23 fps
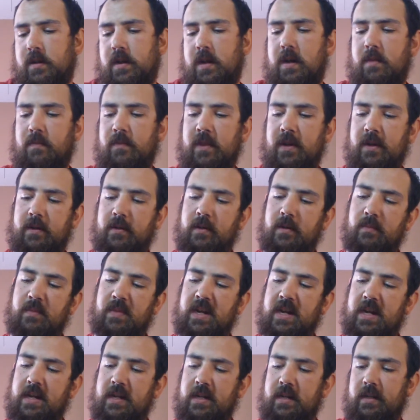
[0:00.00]
I'm not going to
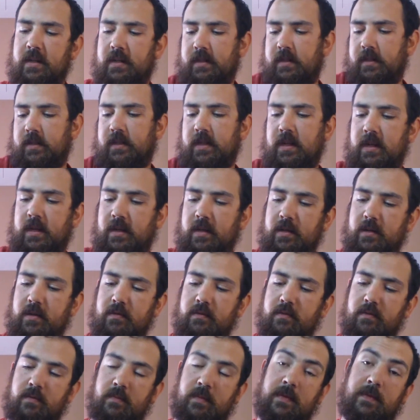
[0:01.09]
buy it because I can
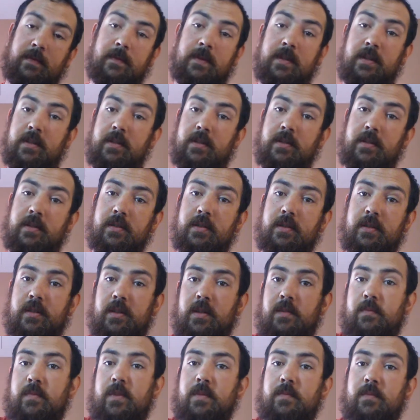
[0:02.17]
do it with my fingers.
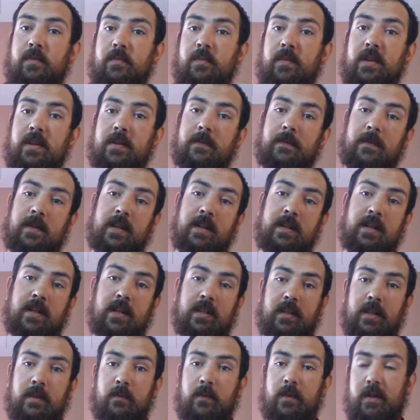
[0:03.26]
Some people might find
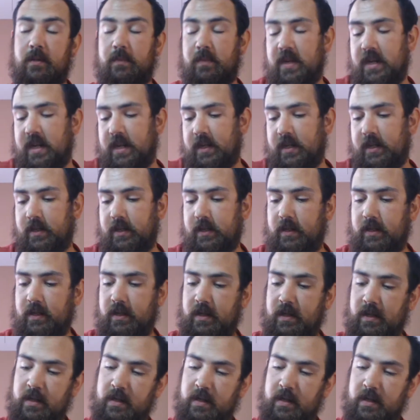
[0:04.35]
that they want to buy it.